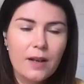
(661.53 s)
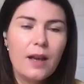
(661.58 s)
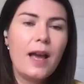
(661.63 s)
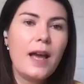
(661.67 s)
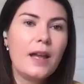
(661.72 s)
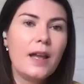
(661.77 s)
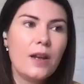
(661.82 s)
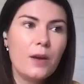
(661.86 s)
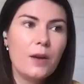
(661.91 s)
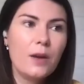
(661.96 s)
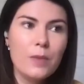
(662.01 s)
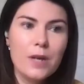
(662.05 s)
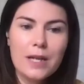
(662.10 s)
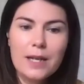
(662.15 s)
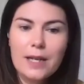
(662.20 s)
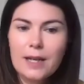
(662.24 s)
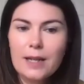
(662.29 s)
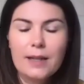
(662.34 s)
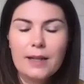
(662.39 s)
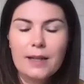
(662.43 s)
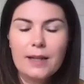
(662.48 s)
And
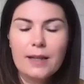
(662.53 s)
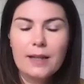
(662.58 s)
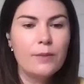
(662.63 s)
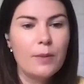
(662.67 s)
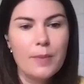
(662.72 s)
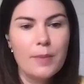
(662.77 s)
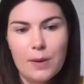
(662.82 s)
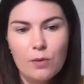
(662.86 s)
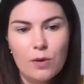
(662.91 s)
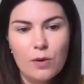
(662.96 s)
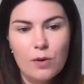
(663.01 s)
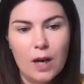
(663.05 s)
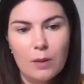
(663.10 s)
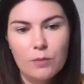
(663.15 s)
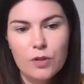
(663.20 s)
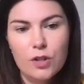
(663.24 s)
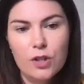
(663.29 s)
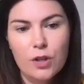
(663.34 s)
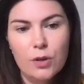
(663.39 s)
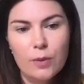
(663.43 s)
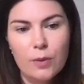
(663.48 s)
immediately when people come
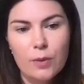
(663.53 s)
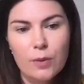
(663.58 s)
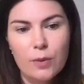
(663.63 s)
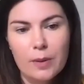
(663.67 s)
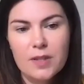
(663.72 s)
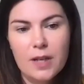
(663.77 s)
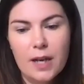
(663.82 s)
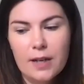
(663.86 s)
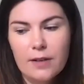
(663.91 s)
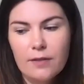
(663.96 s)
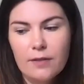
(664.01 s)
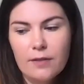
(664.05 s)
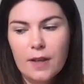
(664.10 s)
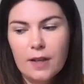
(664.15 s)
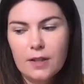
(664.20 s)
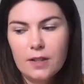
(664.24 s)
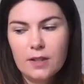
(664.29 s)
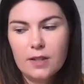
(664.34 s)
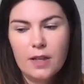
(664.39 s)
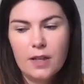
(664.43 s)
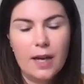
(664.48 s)
to your website, if
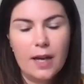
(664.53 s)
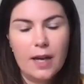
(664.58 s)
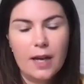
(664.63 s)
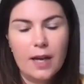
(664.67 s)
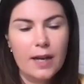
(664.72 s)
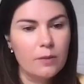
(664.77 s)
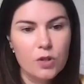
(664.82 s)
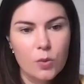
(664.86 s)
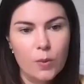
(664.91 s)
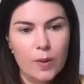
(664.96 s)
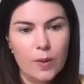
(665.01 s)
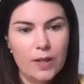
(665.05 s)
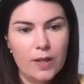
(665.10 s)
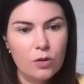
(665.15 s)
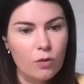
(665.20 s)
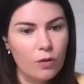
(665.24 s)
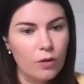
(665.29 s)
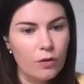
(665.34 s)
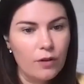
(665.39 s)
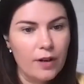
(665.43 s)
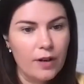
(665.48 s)
they're deciding between
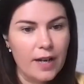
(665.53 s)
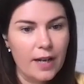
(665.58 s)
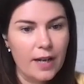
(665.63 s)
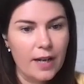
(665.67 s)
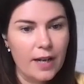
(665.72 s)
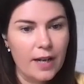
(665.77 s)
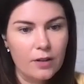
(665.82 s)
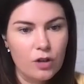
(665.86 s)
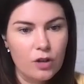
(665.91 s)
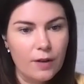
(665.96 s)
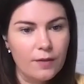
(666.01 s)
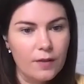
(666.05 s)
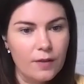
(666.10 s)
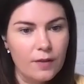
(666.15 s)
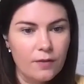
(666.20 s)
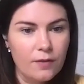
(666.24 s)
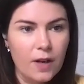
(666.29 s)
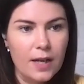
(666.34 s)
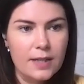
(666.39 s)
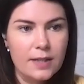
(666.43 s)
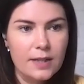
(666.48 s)
2 or 3 other travel
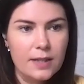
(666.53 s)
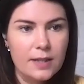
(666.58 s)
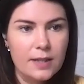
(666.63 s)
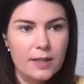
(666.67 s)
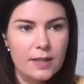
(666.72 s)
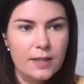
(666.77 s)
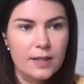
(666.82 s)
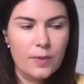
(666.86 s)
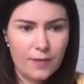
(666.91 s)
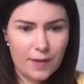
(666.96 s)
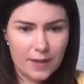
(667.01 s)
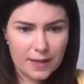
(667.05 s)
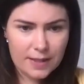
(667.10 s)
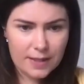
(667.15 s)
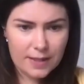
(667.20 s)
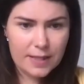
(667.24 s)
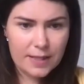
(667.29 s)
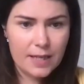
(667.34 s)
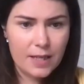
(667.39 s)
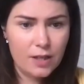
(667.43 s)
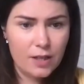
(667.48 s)
advisors, if they
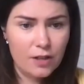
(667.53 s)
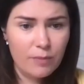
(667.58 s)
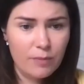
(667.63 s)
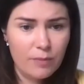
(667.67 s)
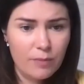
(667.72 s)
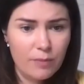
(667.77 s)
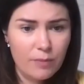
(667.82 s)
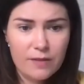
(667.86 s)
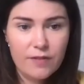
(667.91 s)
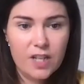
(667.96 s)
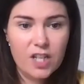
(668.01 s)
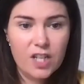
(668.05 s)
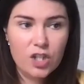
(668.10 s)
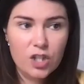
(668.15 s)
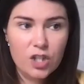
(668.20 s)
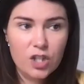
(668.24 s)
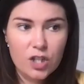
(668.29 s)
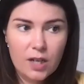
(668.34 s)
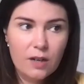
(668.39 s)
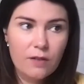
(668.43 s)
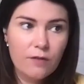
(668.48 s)
see that you've been
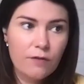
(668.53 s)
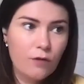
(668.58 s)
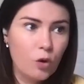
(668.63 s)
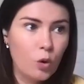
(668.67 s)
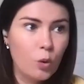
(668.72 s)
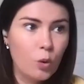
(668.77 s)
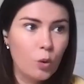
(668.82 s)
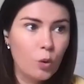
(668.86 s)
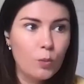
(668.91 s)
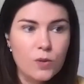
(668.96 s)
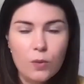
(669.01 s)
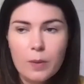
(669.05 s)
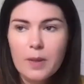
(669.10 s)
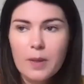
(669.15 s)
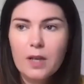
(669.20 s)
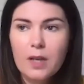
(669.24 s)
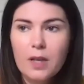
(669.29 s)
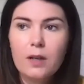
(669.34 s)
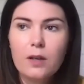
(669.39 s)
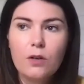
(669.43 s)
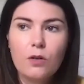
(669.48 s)
featured in Forbes
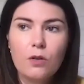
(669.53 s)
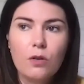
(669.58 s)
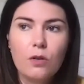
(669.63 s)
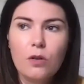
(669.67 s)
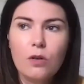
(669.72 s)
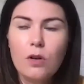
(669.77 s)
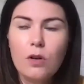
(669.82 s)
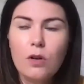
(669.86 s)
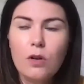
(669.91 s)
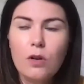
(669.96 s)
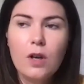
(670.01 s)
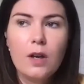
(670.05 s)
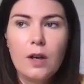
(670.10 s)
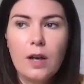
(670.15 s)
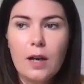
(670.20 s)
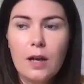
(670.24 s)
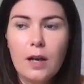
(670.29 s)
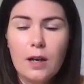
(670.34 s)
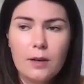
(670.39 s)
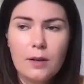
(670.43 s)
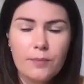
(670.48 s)
Women or
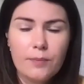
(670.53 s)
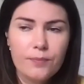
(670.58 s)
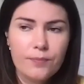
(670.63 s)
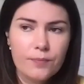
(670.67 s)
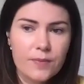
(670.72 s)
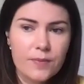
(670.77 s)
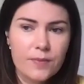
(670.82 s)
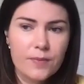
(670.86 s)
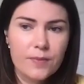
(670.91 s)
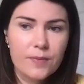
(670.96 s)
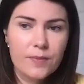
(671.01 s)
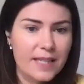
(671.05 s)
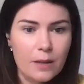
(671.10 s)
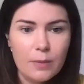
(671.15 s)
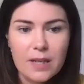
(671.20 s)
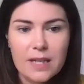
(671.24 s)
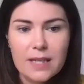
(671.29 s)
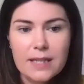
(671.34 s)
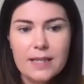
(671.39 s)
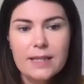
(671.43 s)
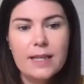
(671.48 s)

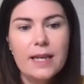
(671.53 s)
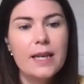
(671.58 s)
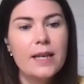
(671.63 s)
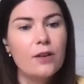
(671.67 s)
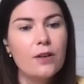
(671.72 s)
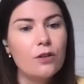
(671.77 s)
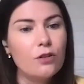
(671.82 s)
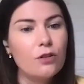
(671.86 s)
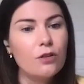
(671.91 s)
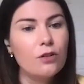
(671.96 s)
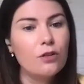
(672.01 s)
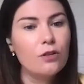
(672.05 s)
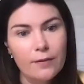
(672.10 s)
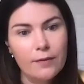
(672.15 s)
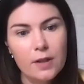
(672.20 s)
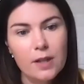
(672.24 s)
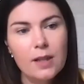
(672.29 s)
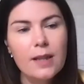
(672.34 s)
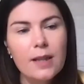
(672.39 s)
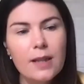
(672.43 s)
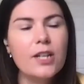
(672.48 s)
CNBC or
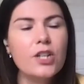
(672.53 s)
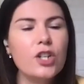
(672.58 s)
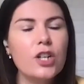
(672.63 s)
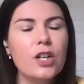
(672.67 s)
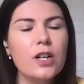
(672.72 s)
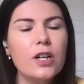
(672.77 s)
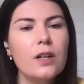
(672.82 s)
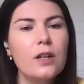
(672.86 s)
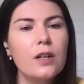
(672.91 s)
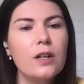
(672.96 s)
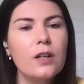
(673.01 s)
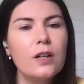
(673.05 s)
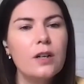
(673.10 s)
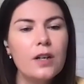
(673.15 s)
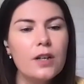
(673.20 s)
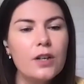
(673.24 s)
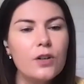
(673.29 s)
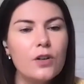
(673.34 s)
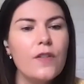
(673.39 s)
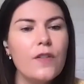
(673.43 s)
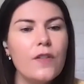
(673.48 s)
Travel and Leisure,
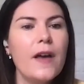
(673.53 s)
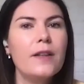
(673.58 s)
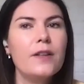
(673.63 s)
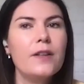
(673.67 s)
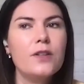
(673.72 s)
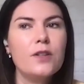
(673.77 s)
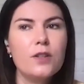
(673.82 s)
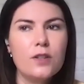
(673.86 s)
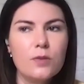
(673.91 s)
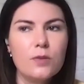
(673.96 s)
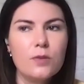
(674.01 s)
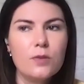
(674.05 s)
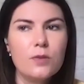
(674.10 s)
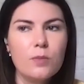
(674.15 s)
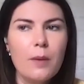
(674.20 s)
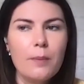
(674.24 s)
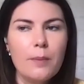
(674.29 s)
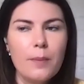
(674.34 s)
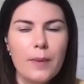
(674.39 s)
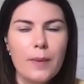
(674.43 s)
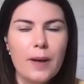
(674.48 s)
that just,